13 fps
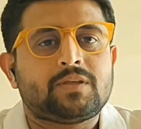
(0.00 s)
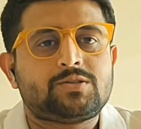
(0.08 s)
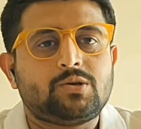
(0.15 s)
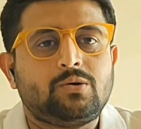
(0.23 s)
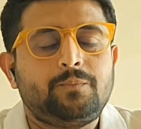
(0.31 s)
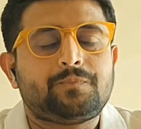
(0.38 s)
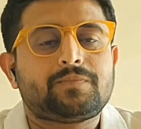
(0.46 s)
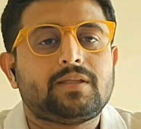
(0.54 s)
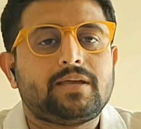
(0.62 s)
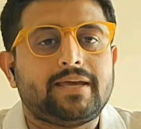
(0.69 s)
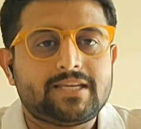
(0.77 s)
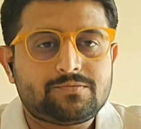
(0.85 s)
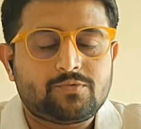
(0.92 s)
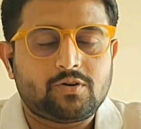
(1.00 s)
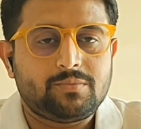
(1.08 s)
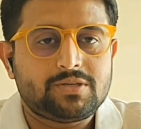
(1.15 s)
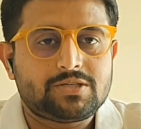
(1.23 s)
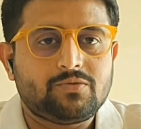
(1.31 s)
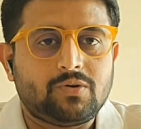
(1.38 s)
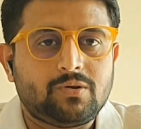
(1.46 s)
So, as
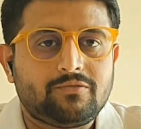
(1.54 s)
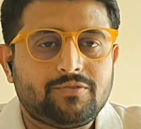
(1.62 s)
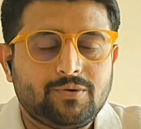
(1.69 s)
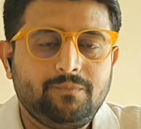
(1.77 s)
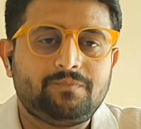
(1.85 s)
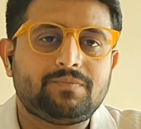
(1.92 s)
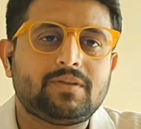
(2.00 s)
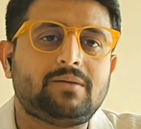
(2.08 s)
promised to all of you,